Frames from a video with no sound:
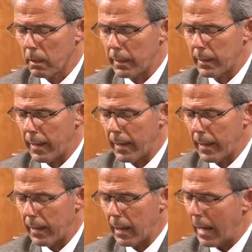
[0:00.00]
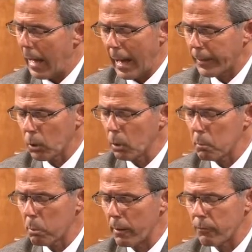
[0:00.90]
And I could only
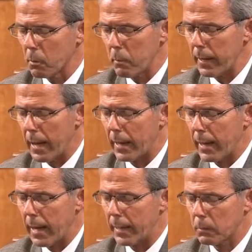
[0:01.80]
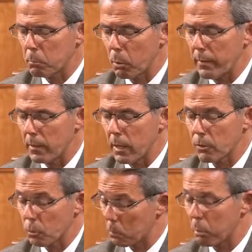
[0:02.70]
pray for me. I, I pray that
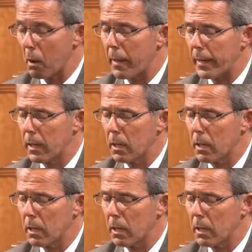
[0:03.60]
others would pray,